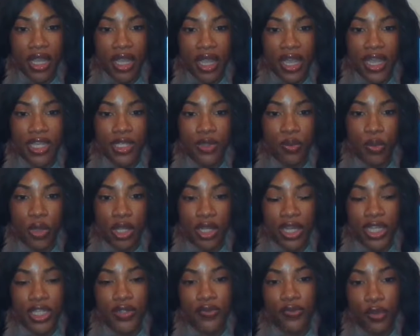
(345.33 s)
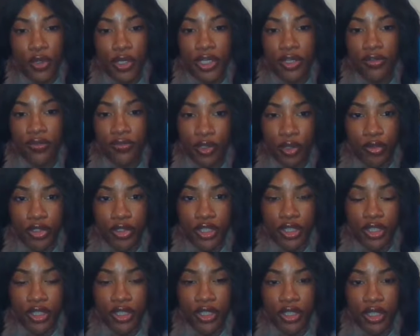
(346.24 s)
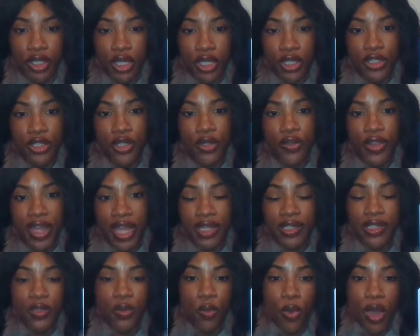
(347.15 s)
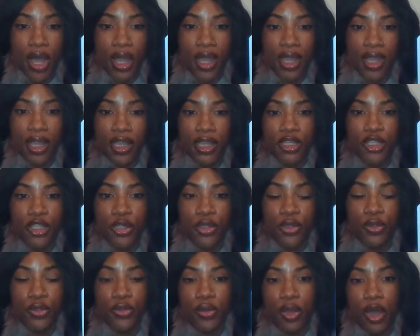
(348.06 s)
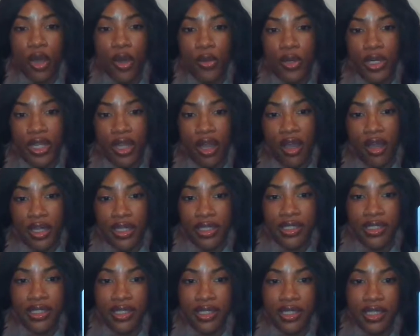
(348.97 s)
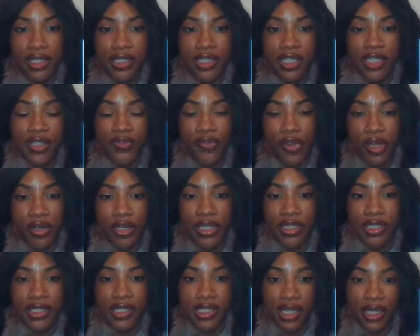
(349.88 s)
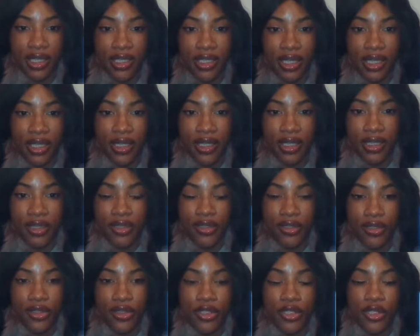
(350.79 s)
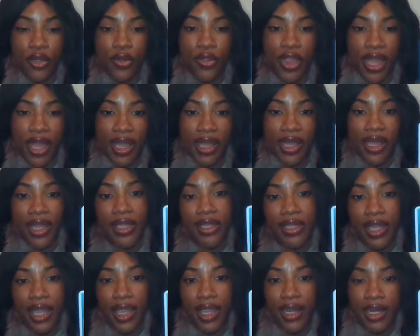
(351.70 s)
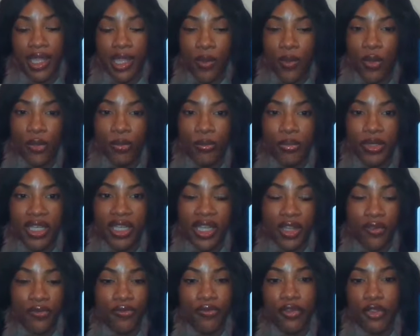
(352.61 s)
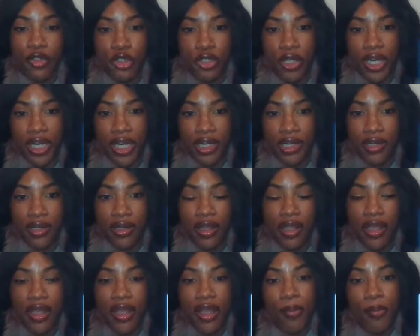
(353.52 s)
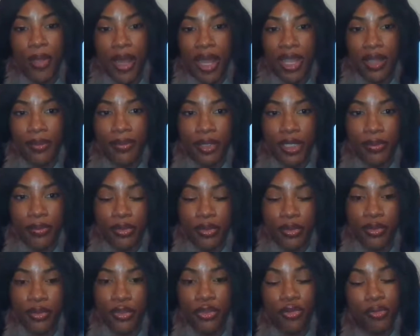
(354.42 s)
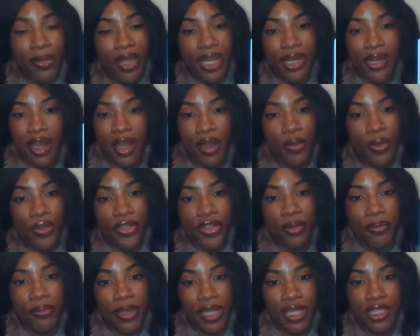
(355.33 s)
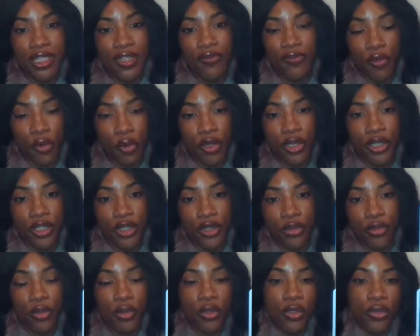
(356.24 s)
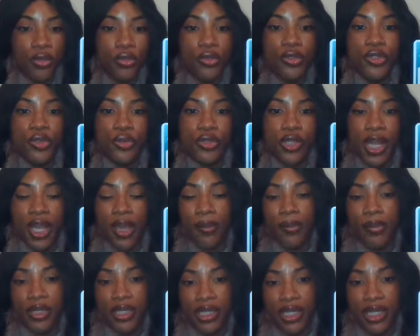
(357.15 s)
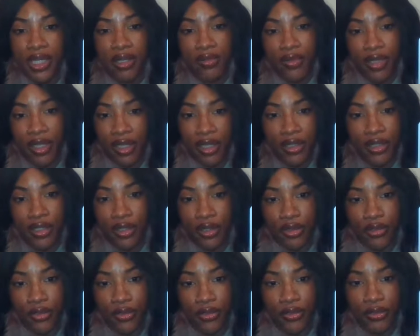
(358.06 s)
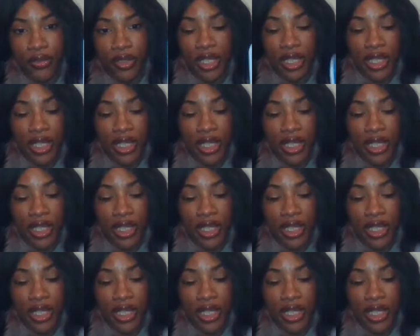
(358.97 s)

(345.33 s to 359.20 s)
as well as for your future. So that's why you holding on to this is very delicate, so that again, it won't be infiltrated by people who may not want the best for you or who do not believe in you.